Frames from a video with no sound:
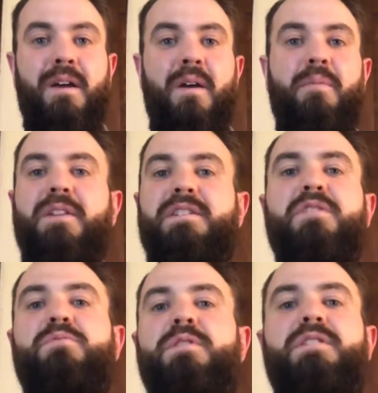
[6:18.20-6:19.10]
Because here's
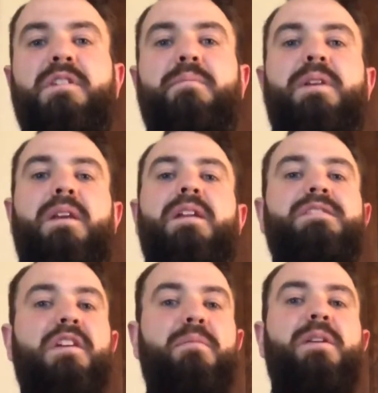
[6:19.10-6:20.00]
what it's going to be. It's
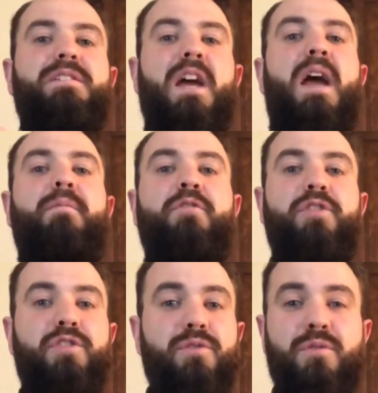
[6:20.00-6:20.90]
going to be a time for
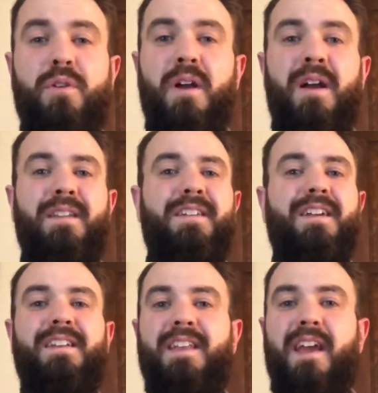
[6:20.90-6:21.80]
you to
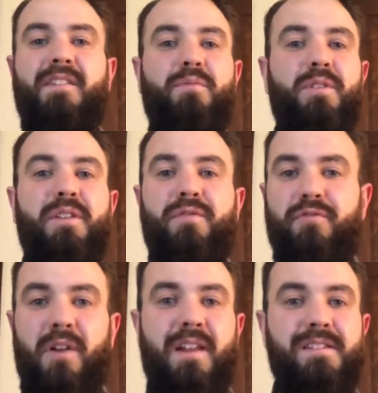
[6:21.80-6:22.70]
connect with your
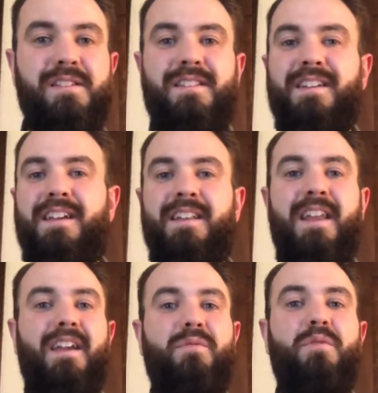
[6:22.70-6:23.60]
friends and to
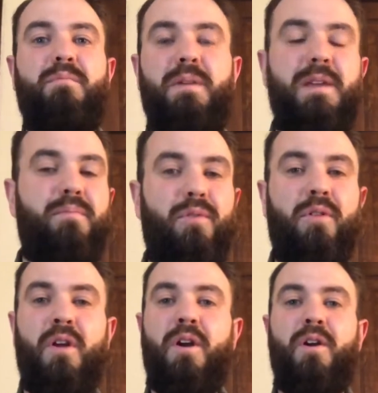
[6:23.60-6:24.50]
connect with people
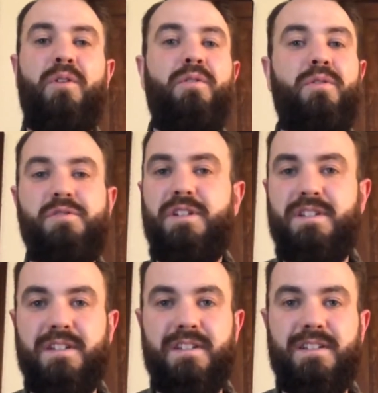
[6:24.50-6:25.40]
who know
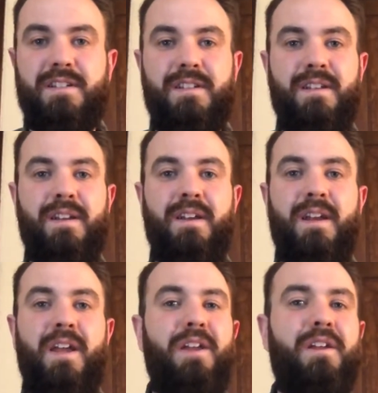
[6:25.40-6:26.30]
Jesus.
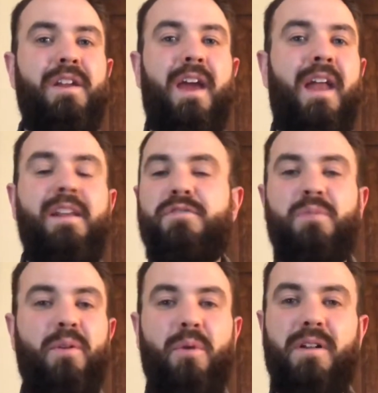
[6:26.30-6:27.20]
And here's what
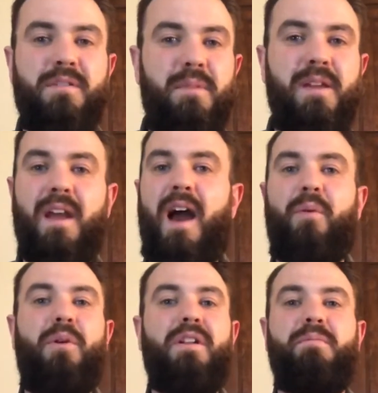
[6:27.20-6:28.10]
I want it to be. I
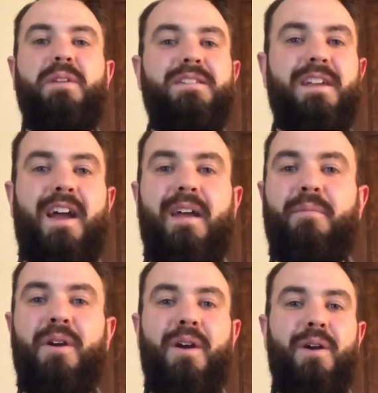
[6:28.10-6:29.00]
want it to be a time
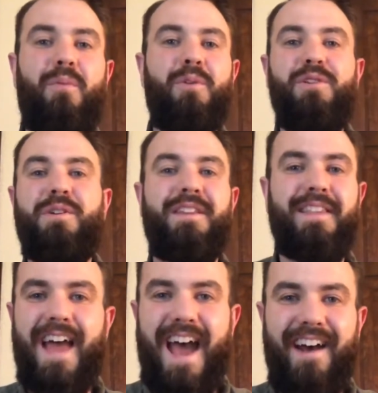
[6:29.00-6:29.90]
where you can
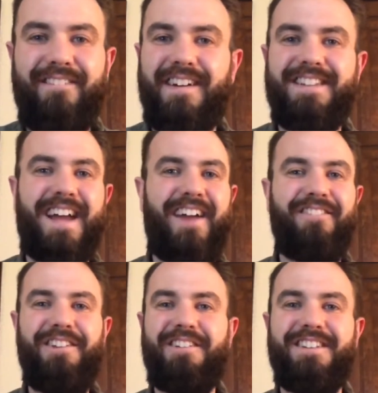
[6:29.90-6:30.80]
laugh, a time where
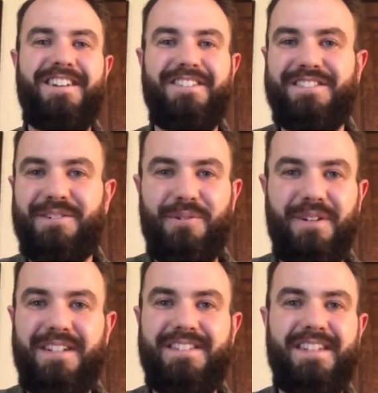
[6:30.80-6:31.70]
you can tell
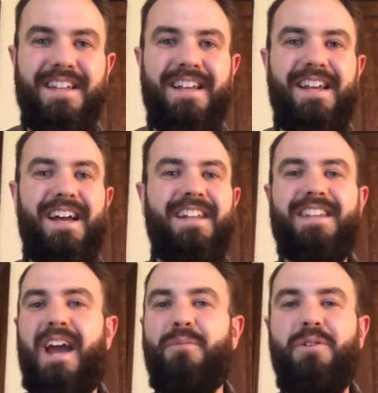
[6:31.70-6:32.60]
stories, a
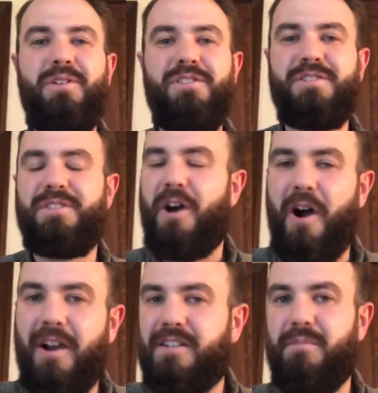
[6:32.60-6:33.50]
time where you can just
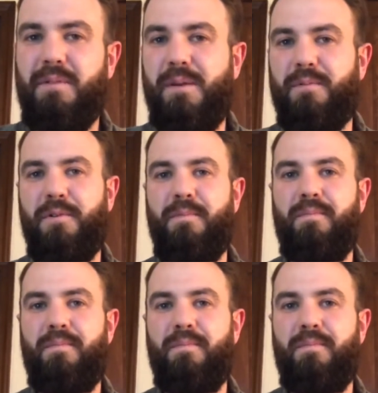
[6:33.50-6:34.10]
talk to people,